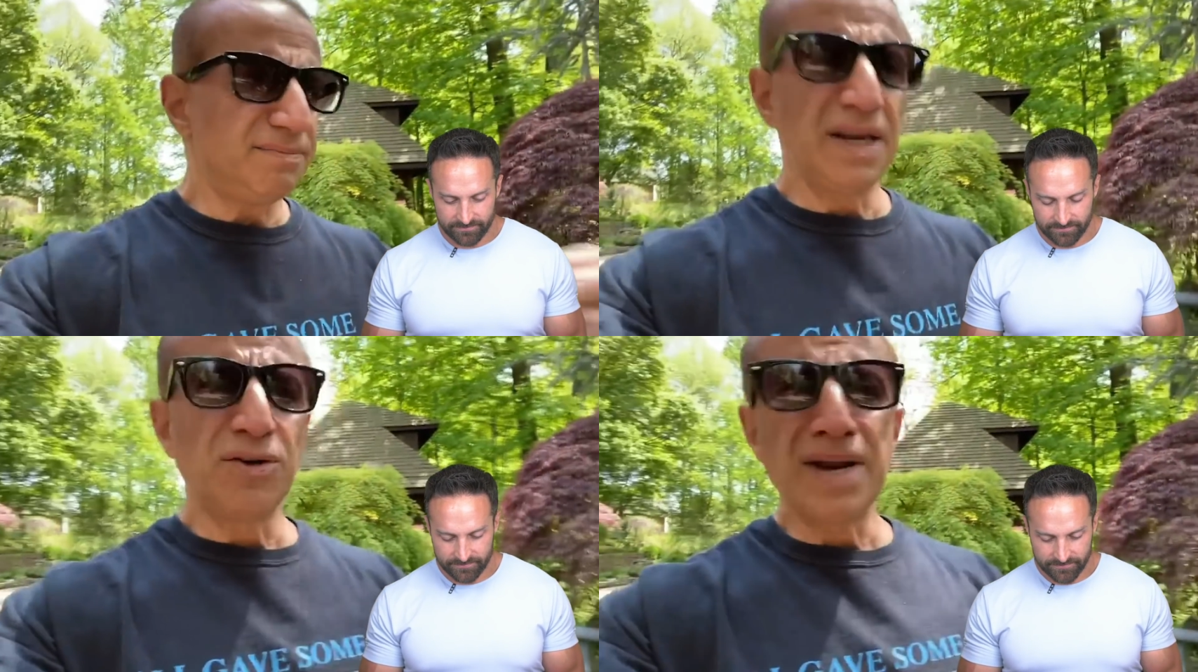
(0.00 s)

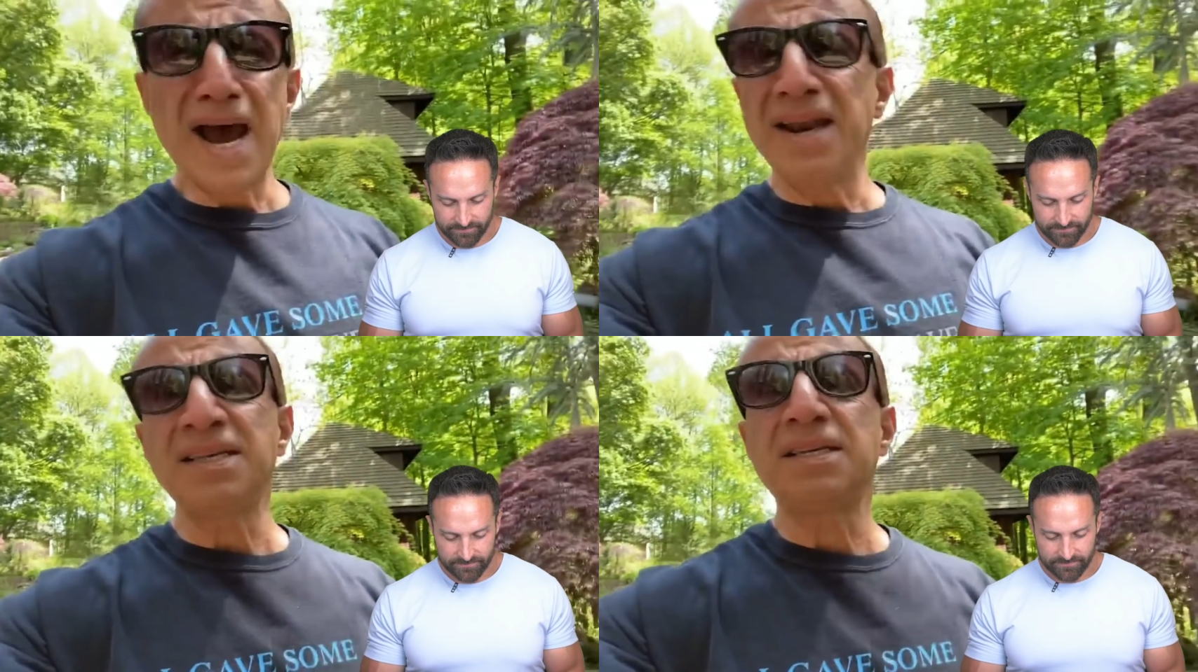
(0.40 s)
Speaker 1: you know
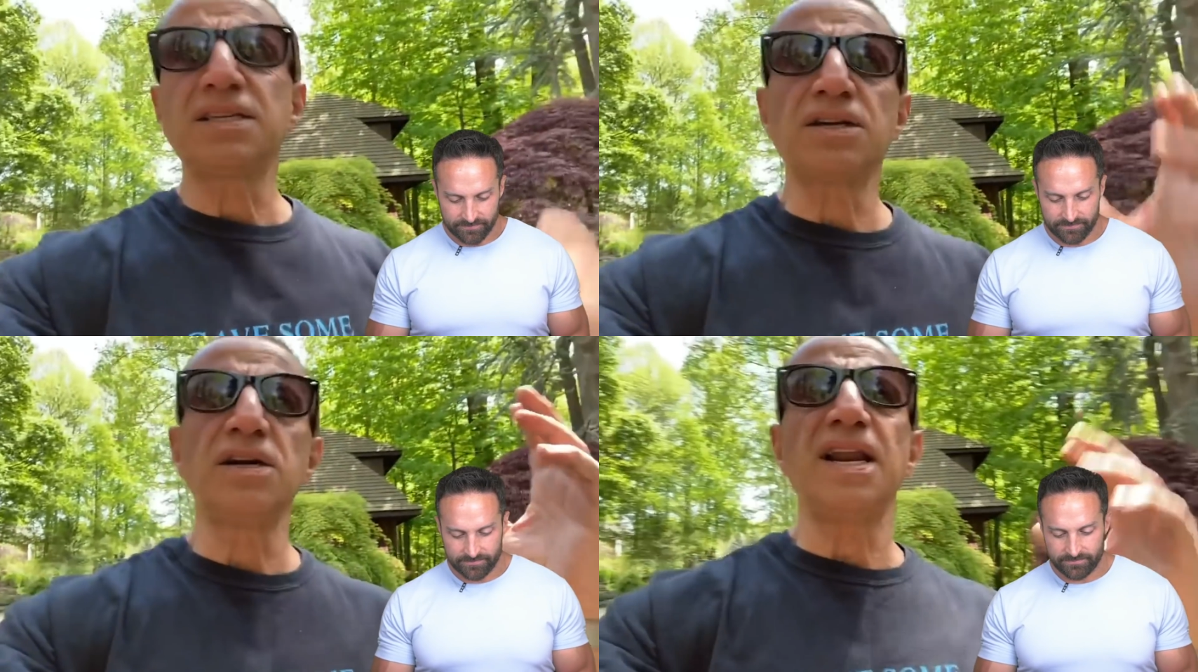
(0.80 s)
not
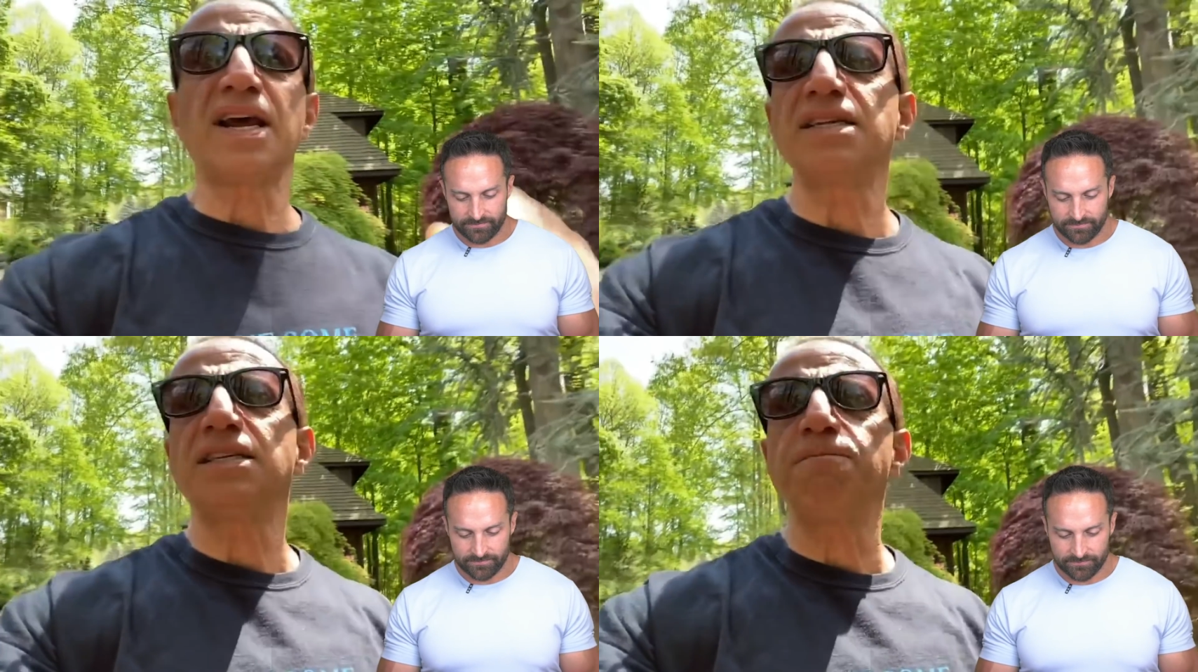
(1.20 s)
necessarily like
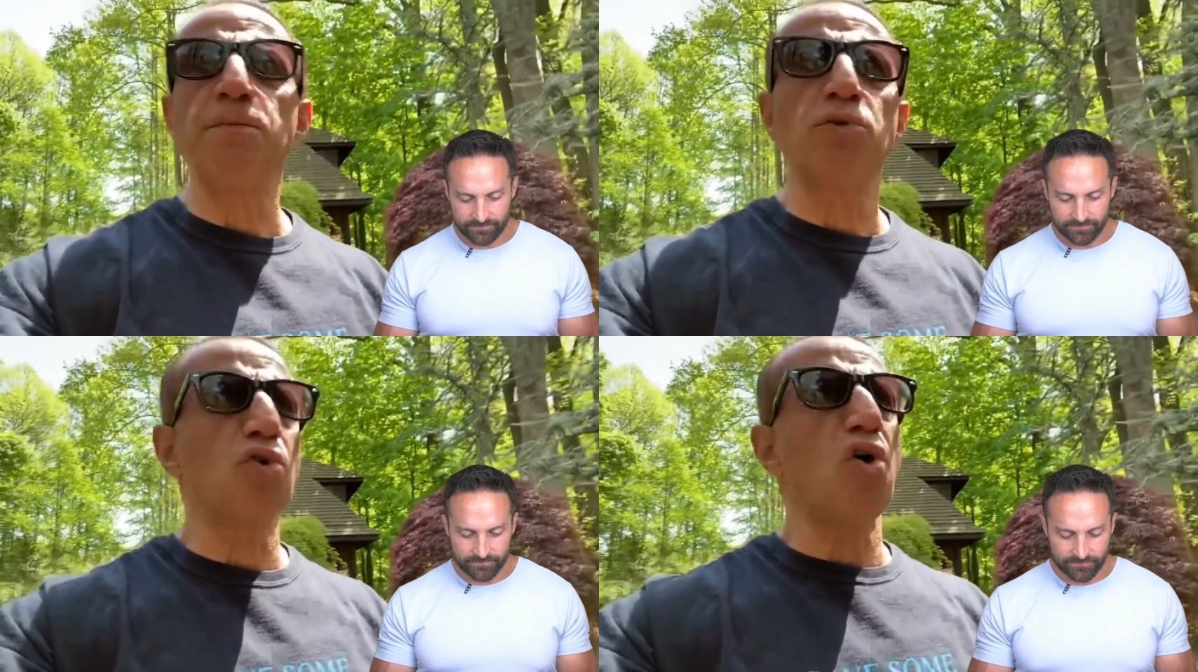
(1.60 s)
i said
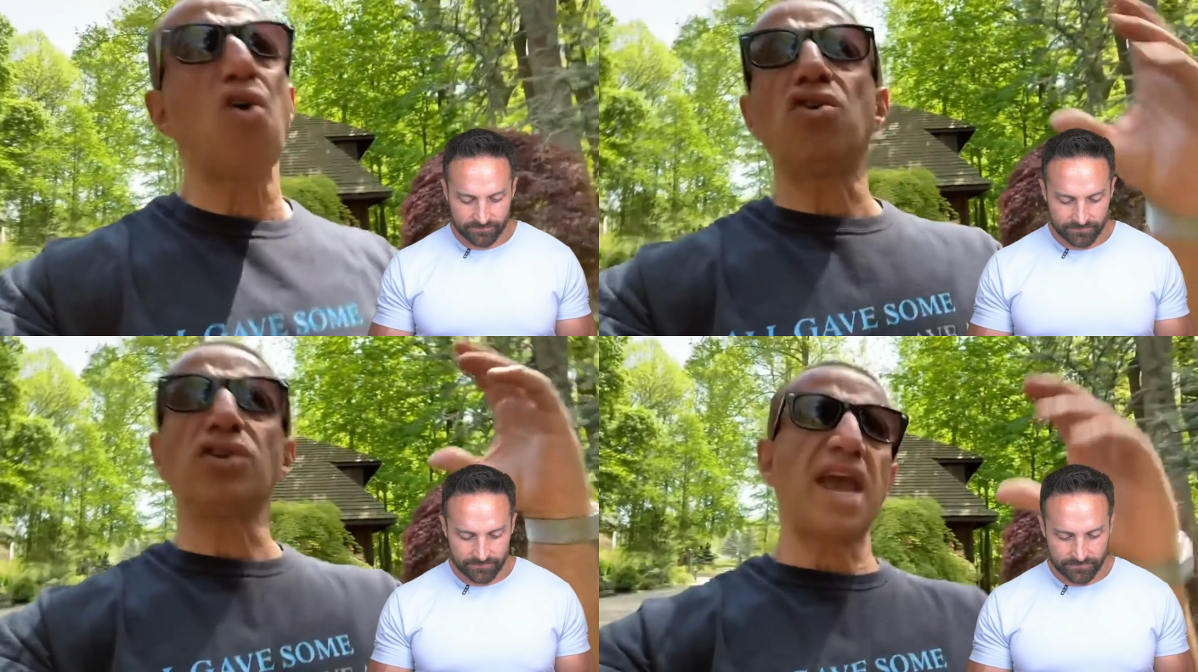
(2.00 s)
people go
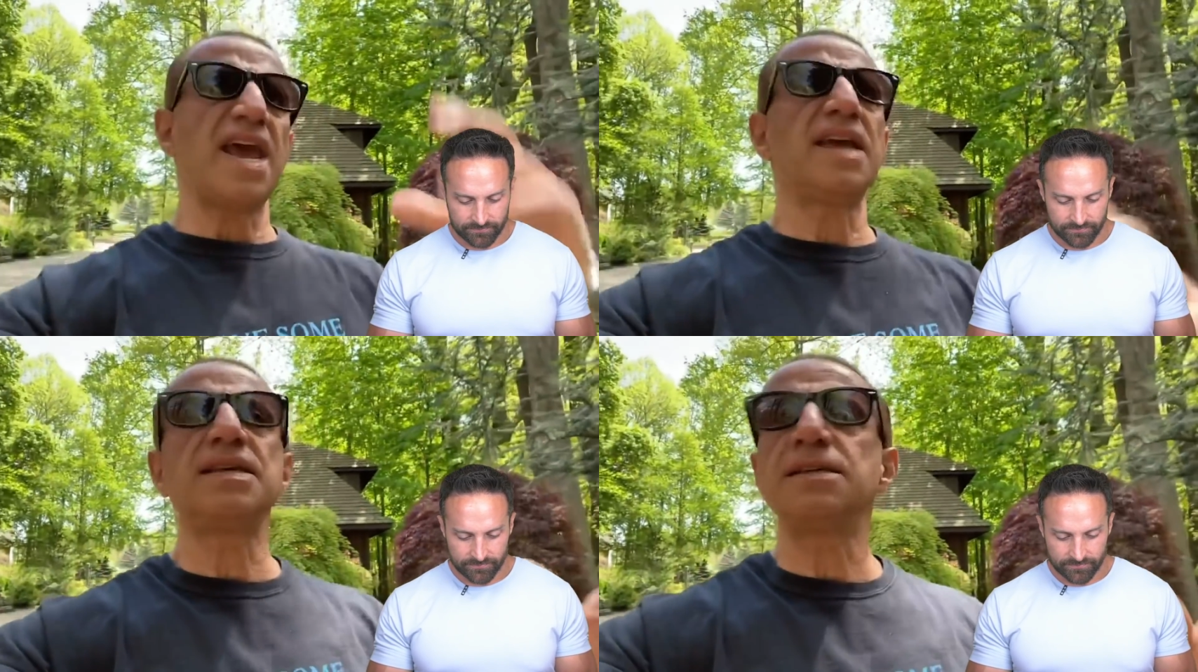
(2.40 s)
oh,
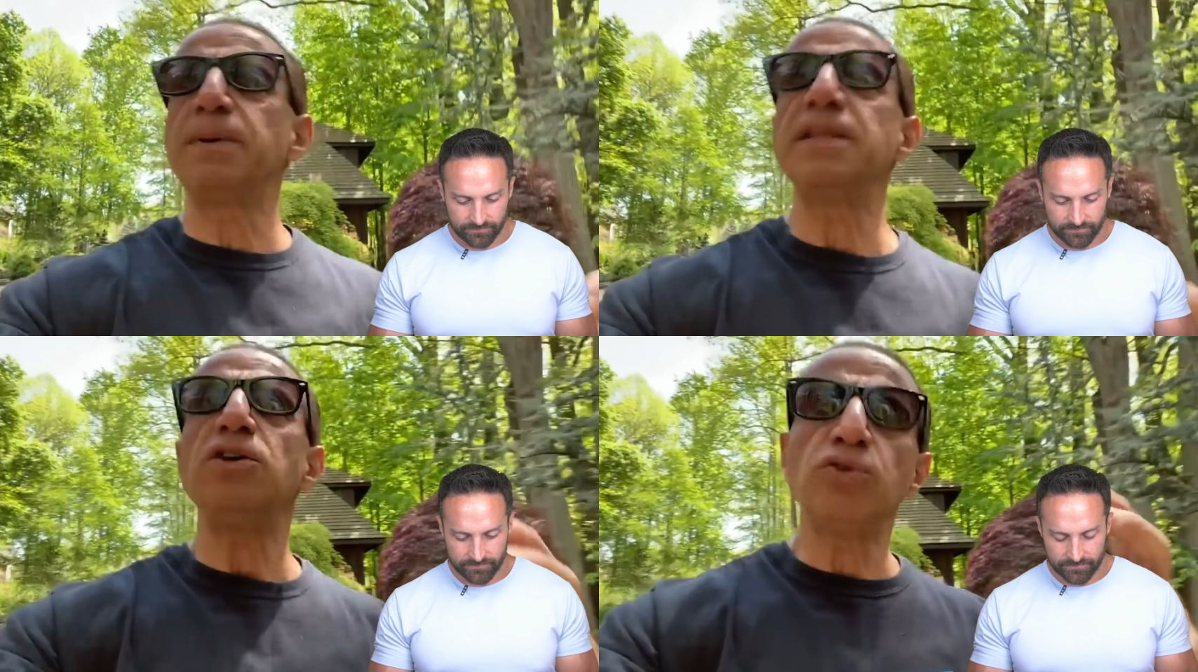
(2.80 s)
organic this
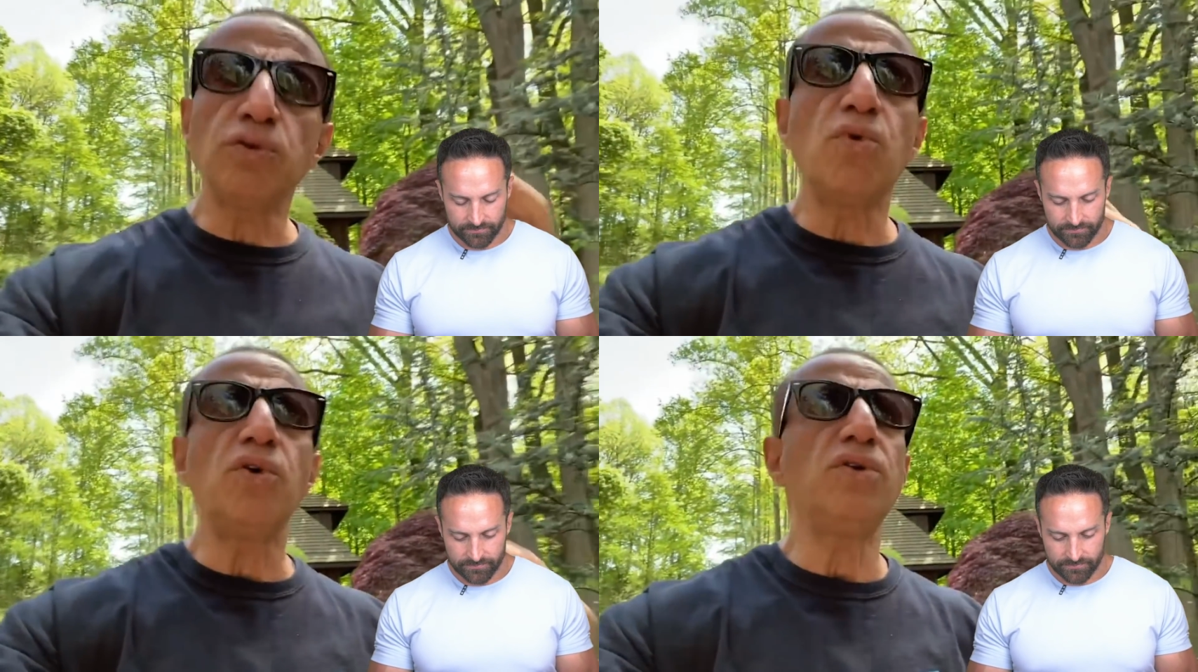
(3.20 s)
but you know the
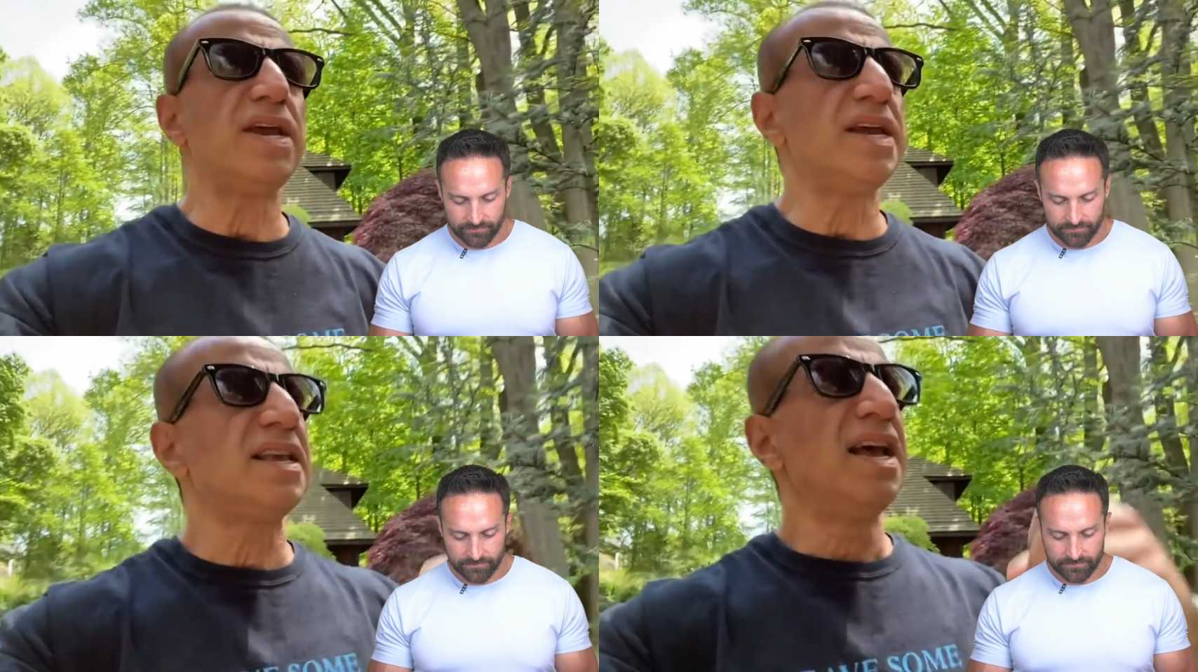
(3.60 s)
more you
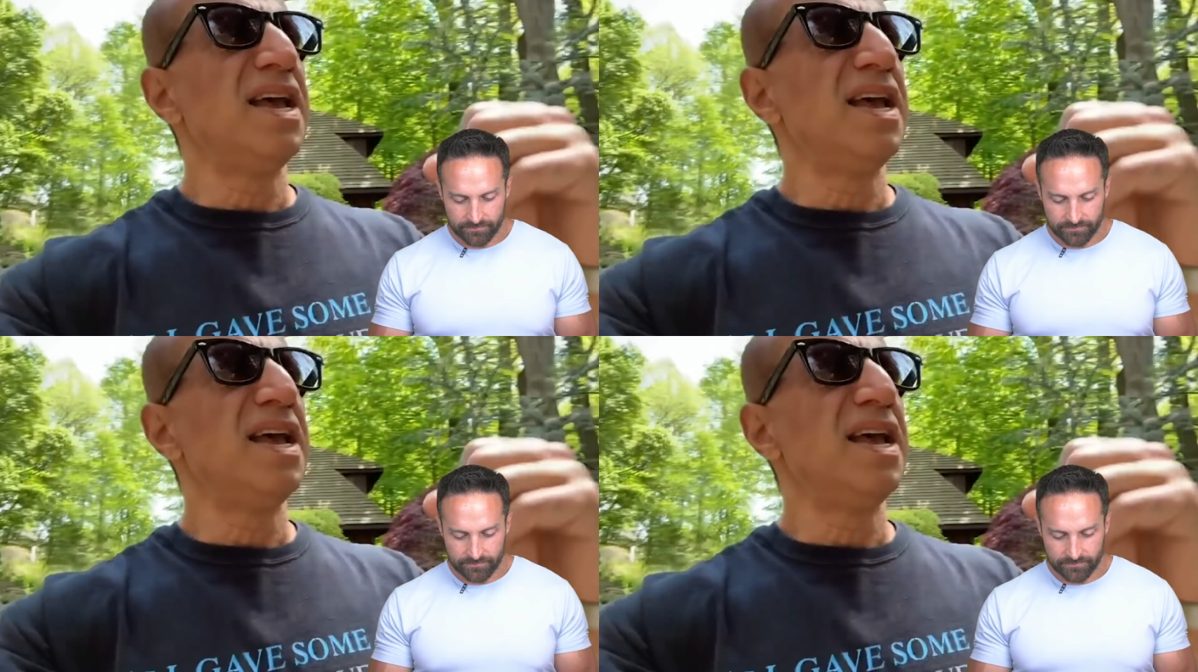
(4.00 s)
eat